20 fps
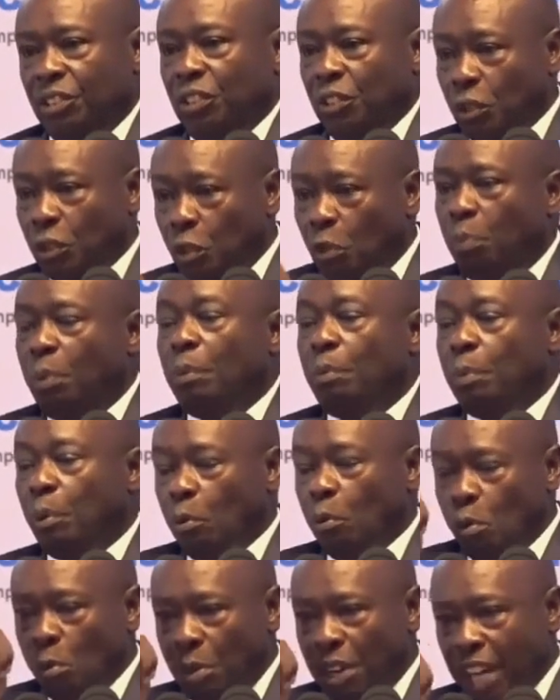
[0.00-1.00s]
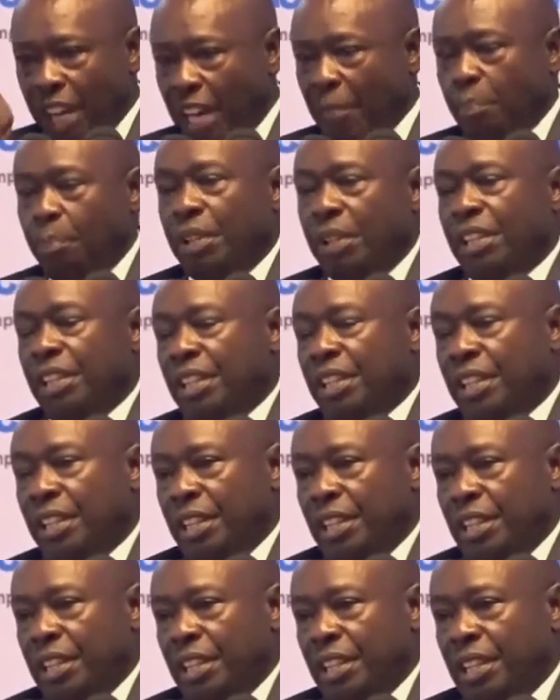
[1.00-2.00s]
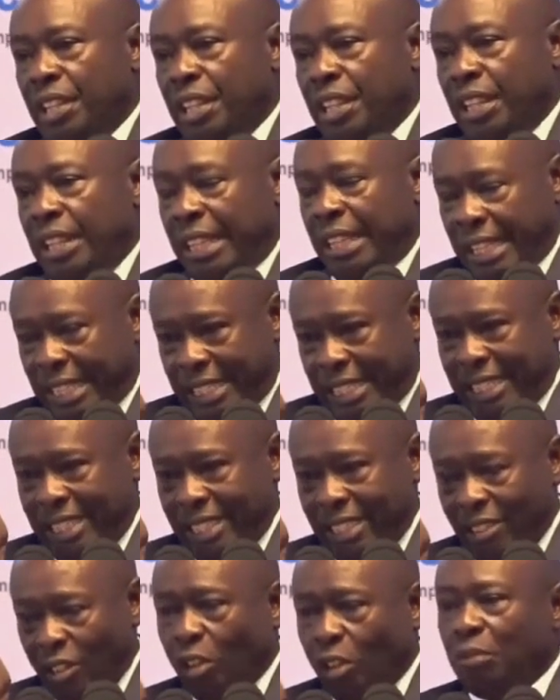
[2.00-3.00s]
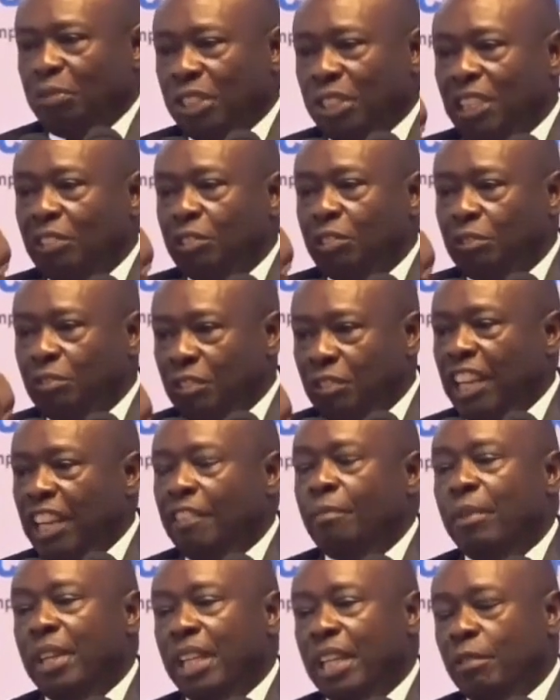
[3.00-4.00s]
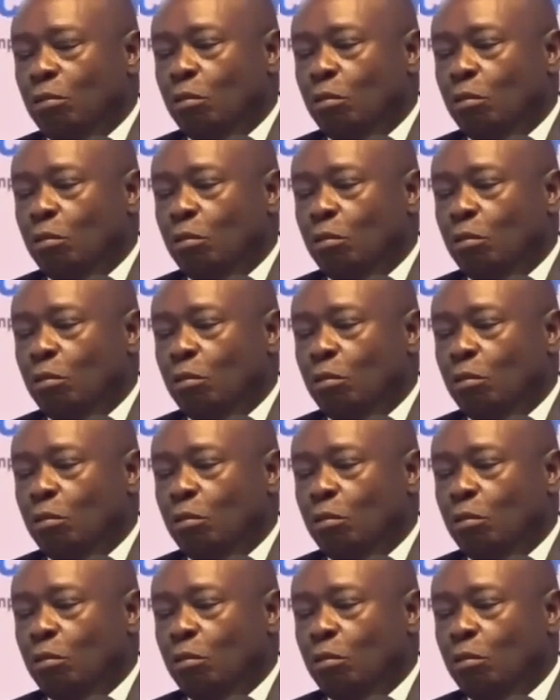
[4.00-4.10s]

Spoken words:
you people will be happy that officers of government